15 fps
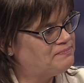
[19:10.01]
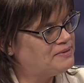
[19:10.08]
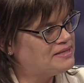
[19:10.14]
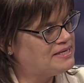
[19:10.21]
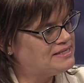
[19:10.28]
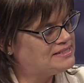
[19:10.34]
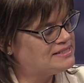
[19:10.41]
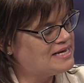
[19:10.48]
but
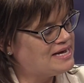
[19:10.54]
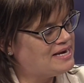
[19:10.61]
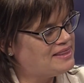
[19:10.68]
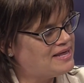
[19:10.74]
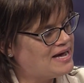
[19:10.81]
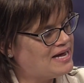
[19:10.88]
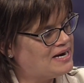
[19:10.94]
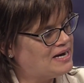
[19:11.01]
they said
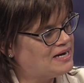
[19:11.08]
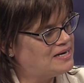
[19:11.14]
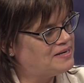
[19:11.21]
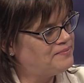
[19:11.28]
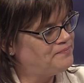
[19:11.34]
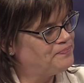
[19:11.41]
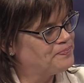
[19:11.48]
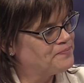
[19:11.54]
that
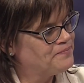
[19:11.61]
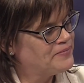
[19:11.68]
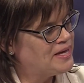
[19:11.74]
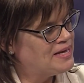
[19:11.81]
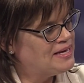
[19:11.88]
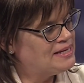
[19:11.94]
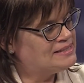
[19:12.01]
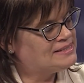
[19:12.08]

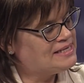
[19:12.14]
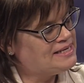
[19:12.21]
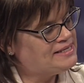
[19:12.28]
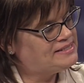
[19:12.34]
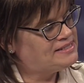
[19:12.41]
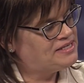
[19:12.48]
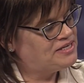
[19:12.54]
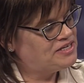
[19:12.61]
it's
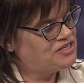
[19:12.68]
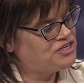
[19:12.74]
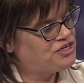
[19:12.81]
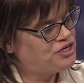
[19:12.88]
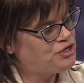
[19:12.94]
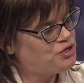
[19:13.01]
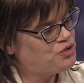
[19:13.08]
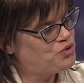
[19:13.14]
easier
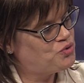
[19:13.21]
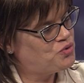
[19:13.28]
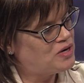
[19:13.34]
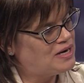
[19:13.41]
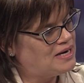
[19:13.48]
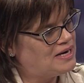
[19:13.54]
to